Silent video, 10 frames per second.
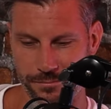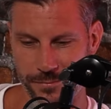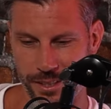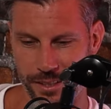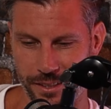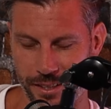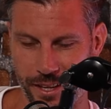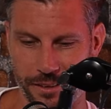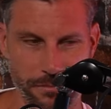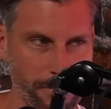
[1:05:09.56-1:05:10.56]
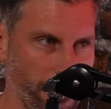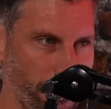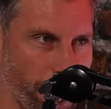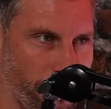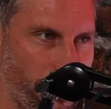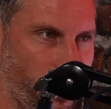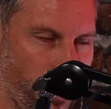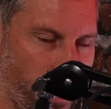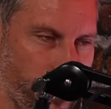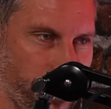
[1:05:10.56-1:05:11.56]
you, you know
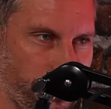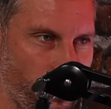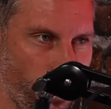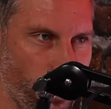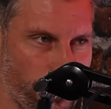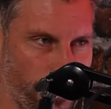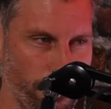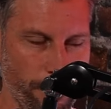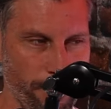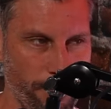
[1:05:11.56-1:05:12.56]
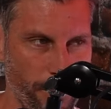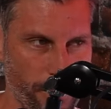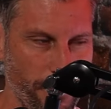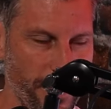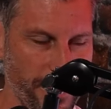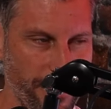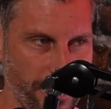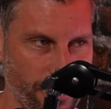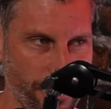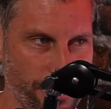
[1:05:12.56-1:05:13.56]
not having to work for pocket money and
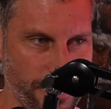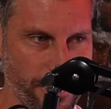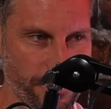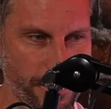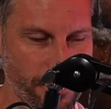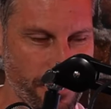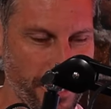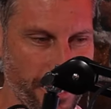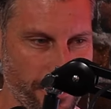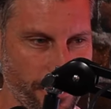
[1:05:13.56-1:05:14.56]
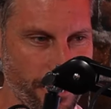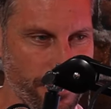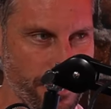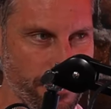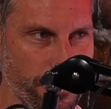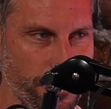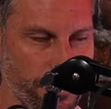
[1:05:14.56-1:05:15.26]
that kind of stuff's going to be how it goes. That's for sure.